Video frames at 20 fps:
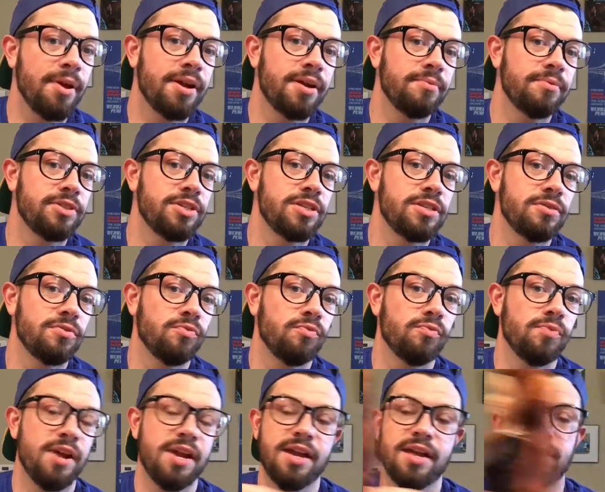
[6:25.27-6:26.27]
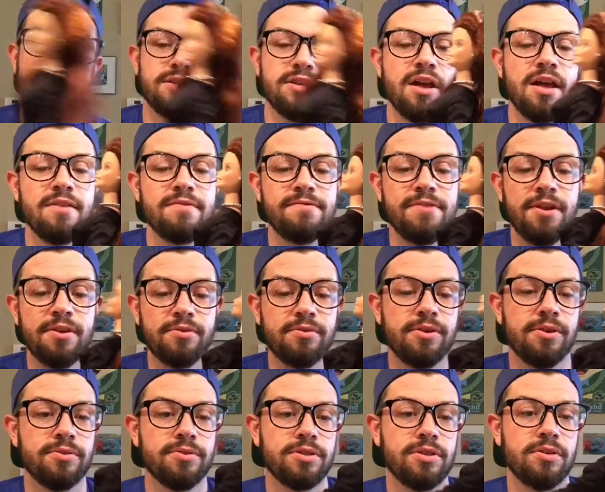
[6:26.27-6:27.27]
on it, which is great. It's not
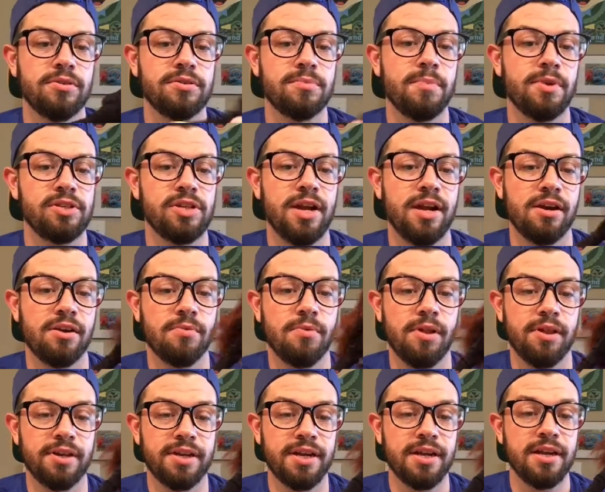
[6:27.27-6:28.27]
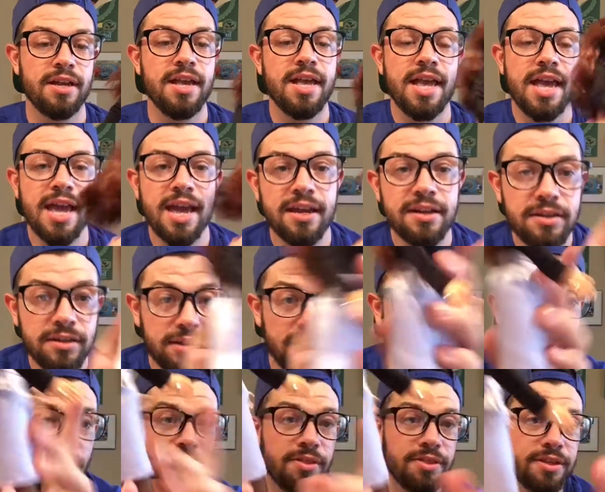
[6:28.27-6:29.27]
Velcro, so it's much higher quality. And
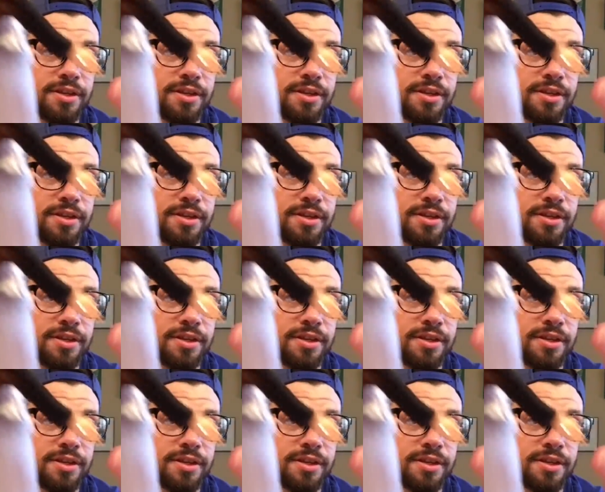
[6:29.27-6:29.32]
like all